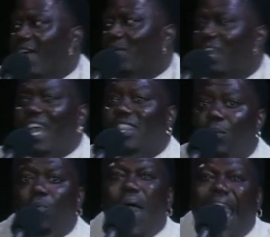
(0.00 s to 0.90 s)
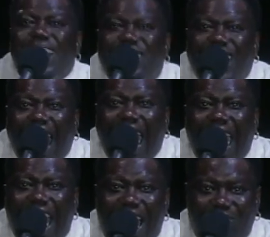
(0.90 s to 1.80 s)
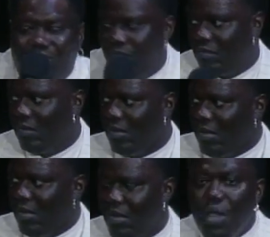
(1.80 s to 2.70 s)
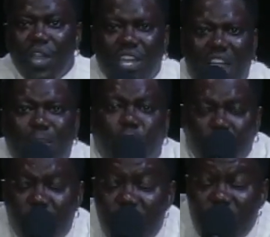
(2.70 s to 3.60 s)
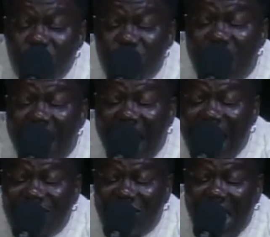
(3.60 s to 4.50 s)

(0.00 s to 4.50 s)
there with her legs over right there. Come through right